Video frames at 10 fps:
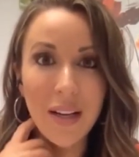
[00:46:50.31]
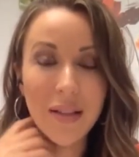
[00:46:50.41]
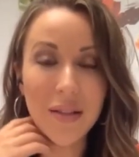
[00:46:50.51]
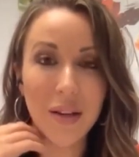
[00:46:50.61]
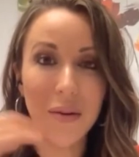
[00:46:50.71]

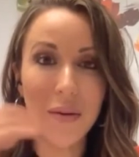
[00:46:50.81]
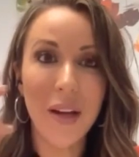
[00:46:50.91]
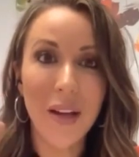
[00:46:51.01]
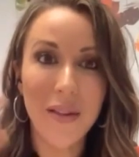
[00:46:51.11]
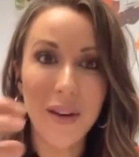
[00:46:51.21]
and so
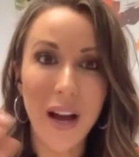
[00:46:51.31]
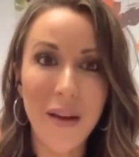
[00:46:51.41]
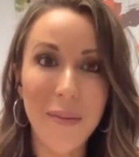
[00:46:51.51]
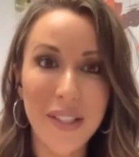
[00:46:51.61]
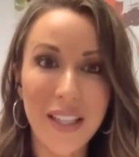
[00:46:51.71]
they're not
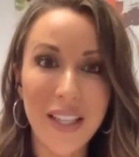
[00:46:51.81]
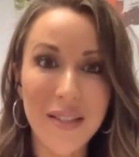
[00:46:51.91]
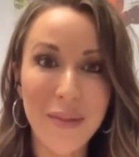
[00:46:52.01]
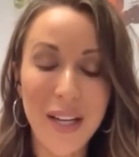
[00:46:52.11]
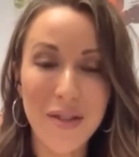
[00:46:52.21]
able to get
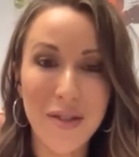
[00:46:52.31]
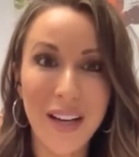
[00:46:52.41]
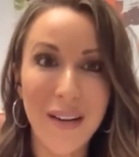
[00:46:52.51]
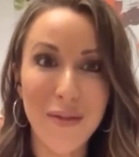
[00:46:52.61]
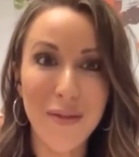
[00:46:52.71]
as much to
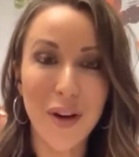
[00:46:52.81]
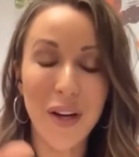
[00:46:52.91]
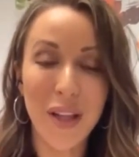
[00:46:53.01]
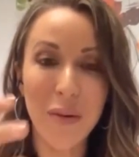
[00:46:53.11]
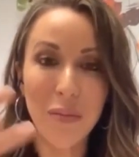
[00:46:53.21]
kind of start
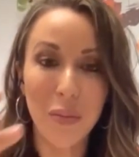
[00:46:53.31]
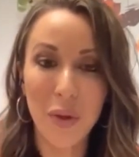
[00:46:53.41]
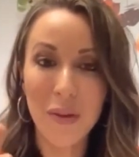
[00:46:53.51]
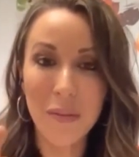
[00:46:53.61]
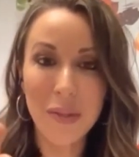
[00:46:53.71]
and then
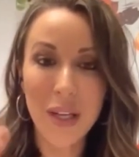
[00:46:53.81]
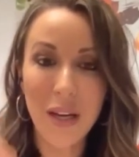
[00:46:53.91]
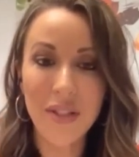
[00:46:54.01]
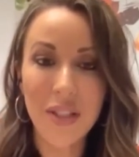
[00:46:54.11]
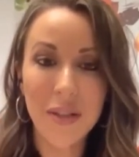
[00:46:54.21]
prove
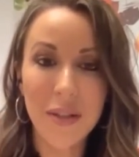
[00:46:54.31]
themselves?